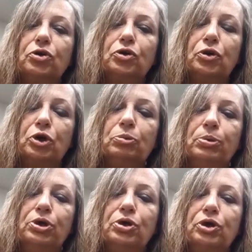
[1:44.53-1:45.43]
group or
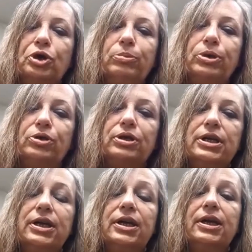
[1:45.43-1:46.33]
your
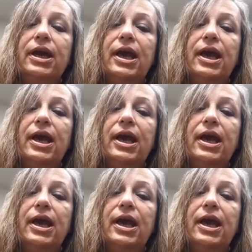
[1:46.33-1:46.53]
community